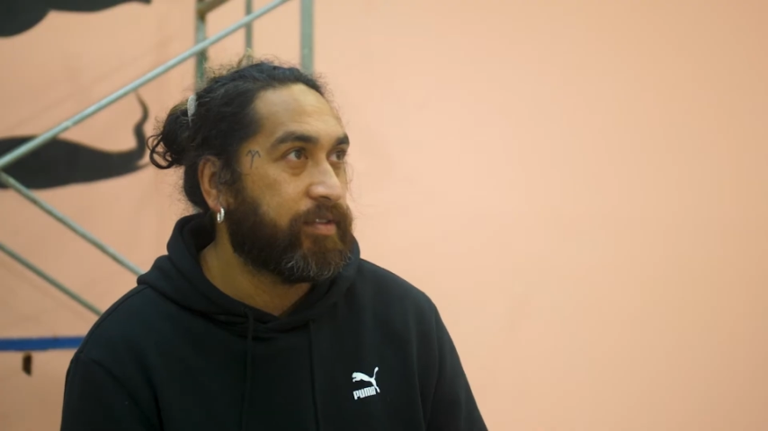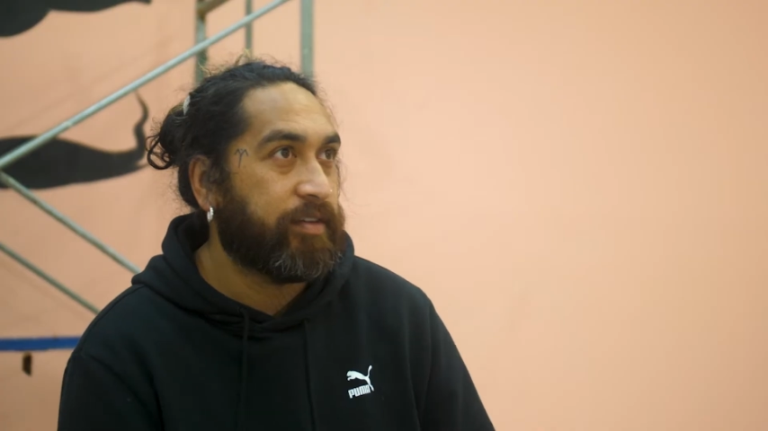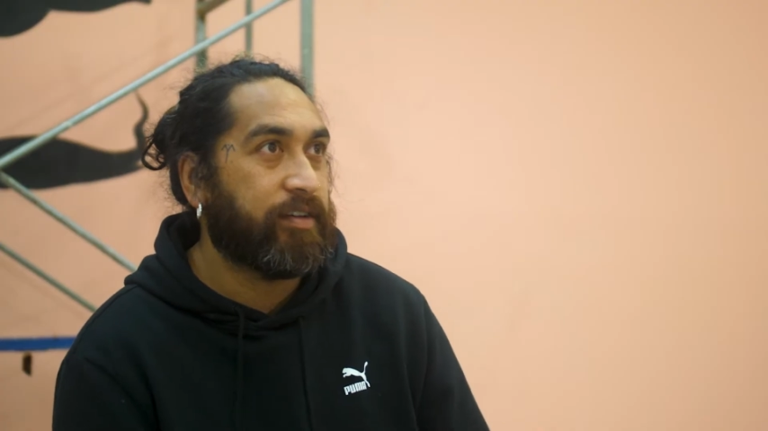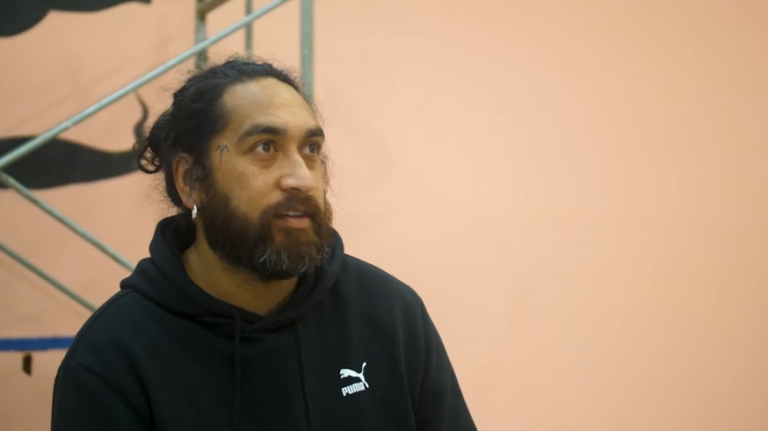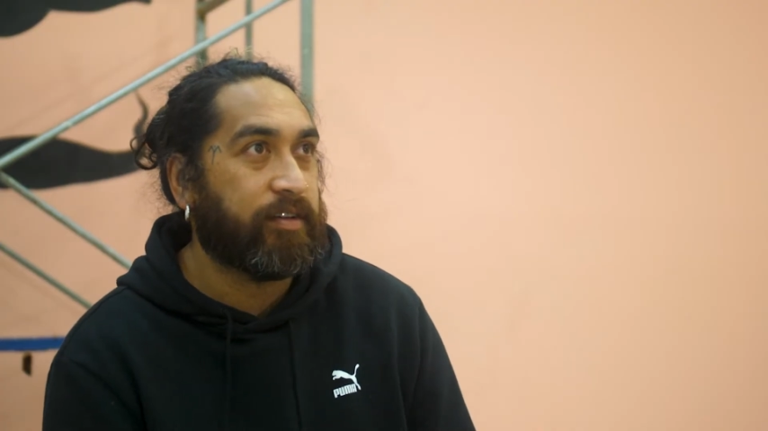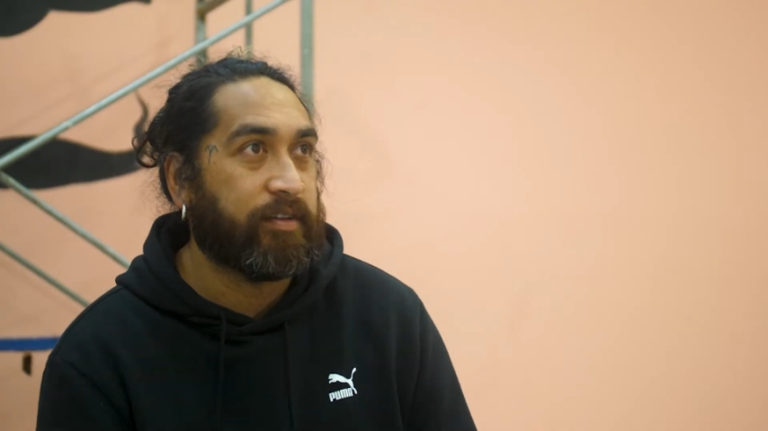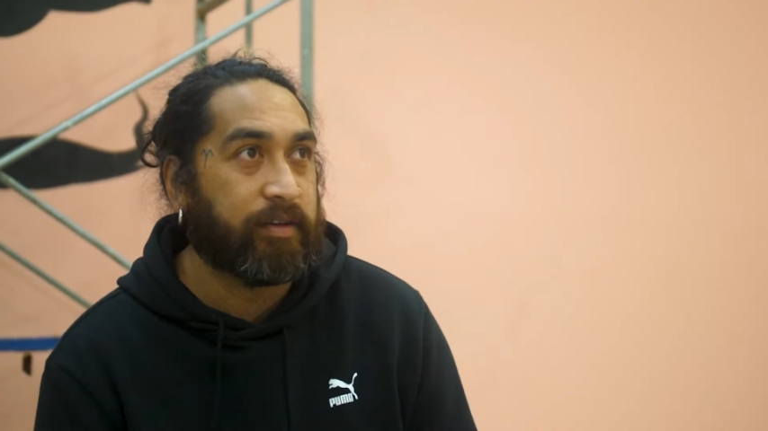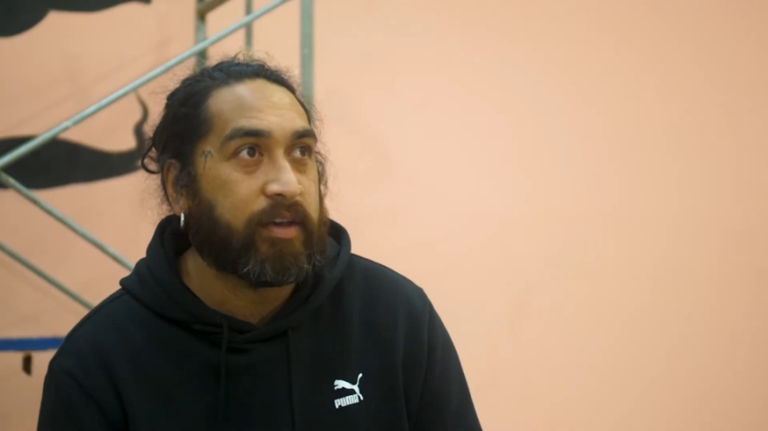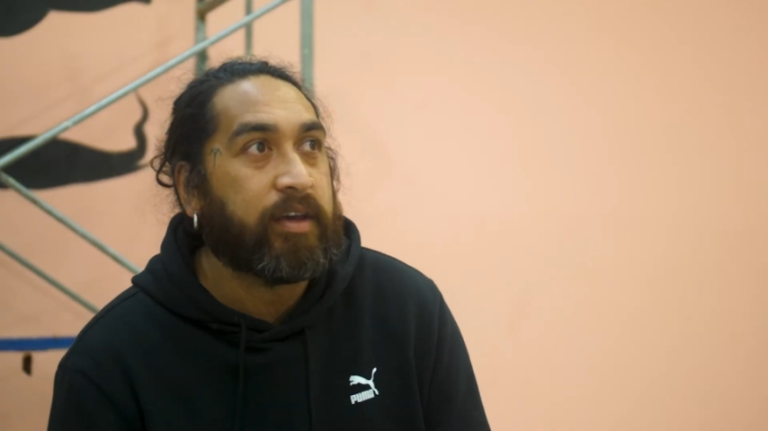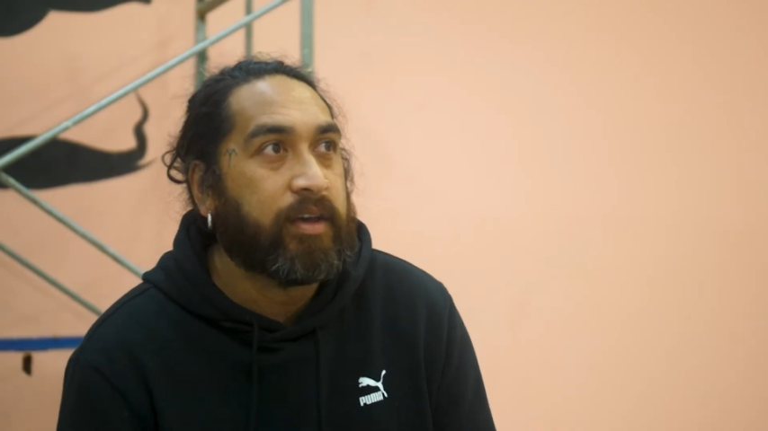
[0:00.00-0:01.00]
So
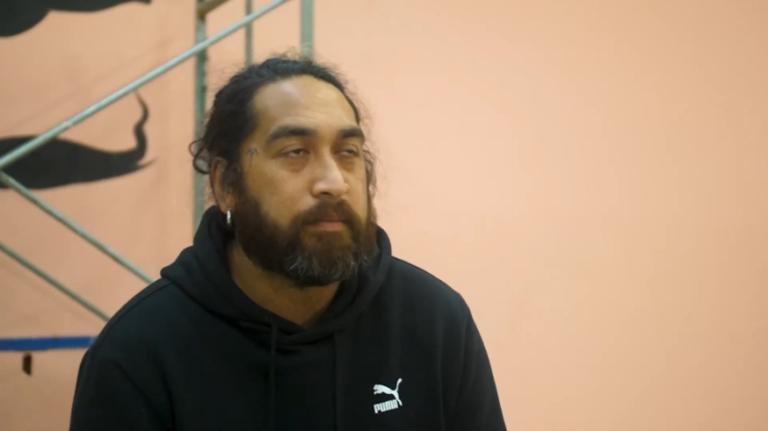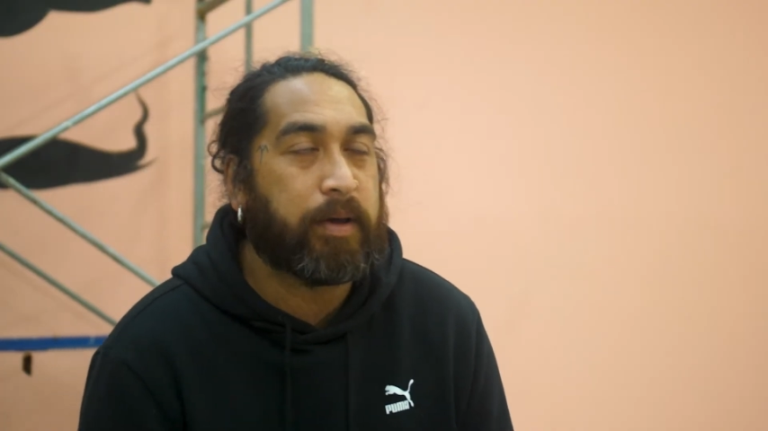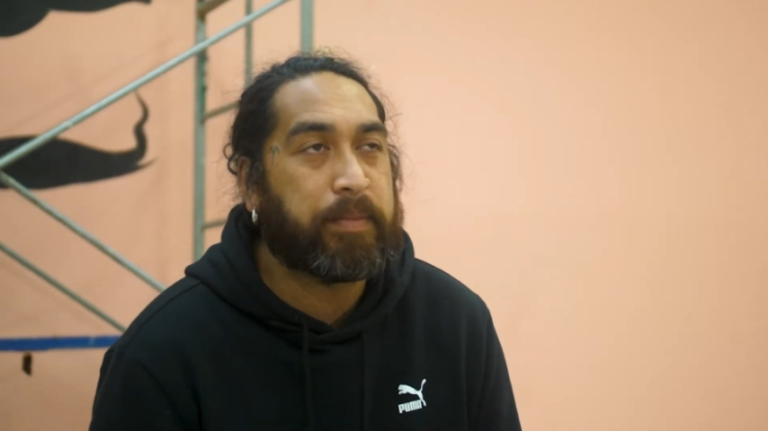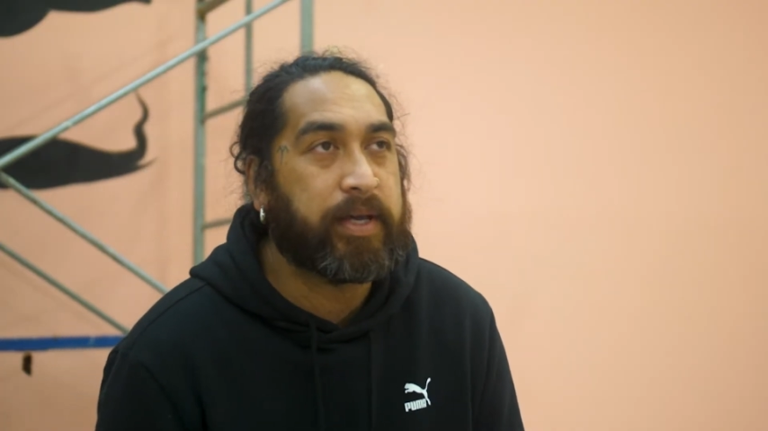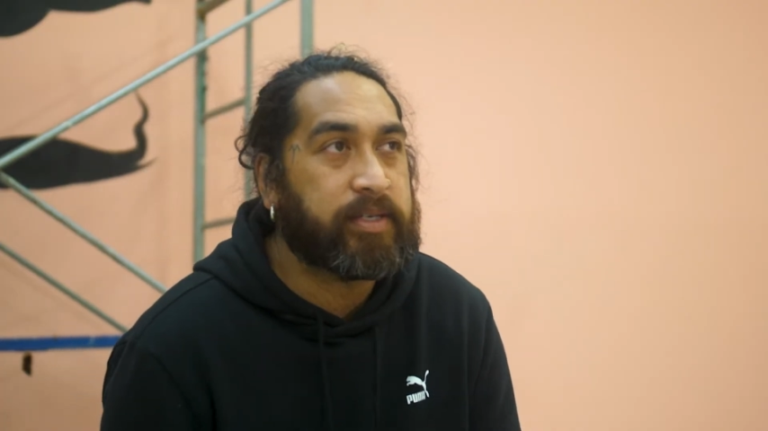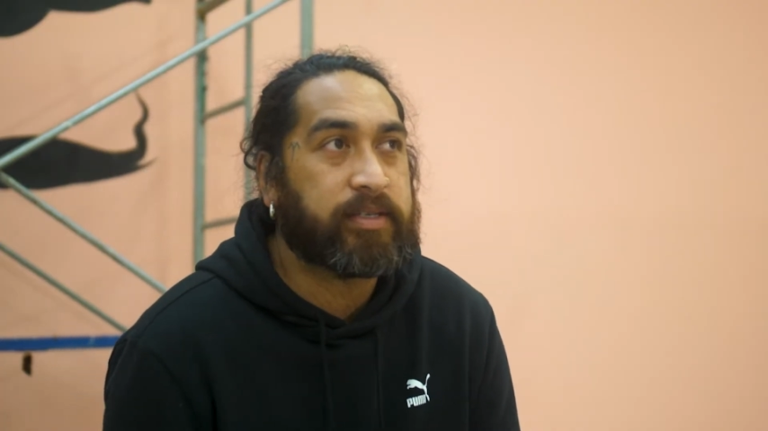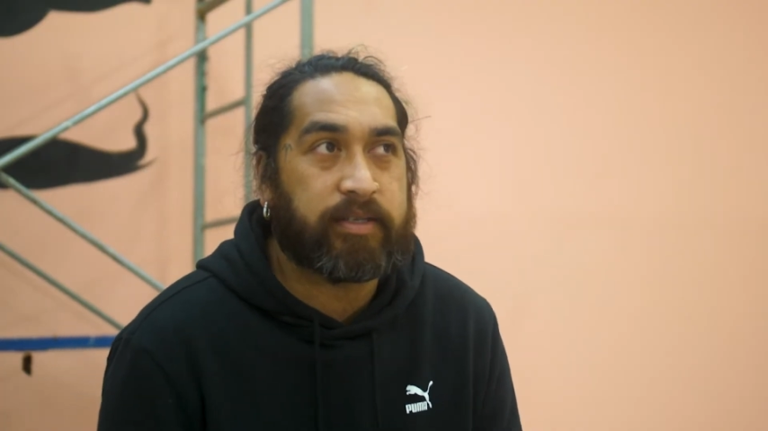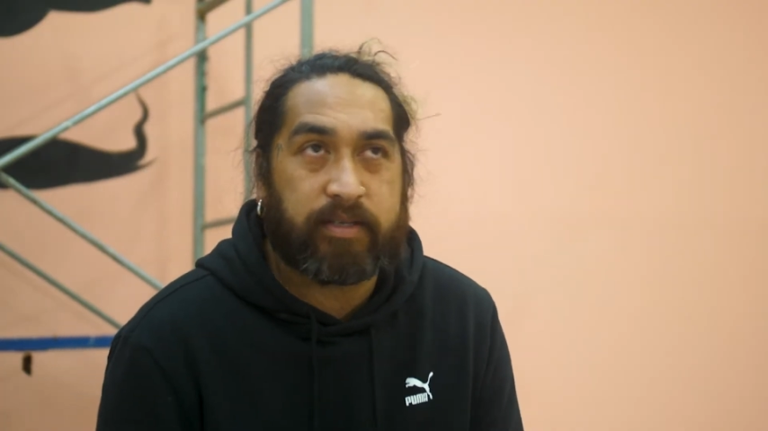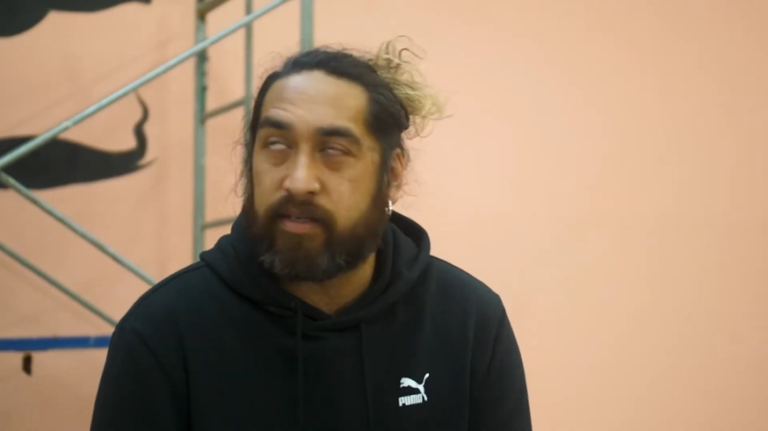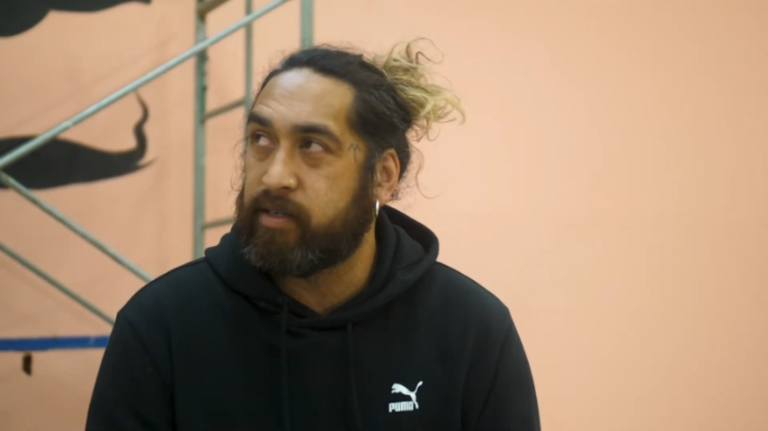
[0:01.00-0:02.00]
my
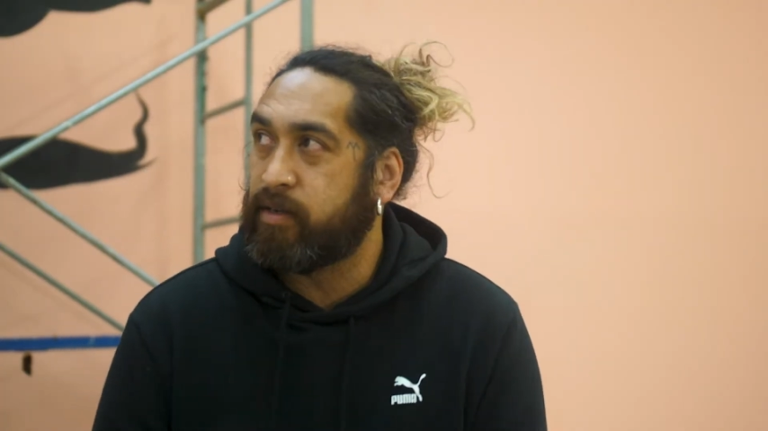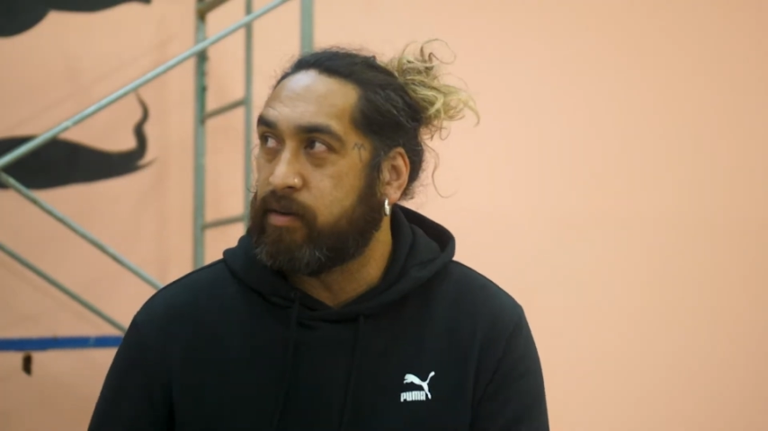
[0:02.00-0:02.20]
piece is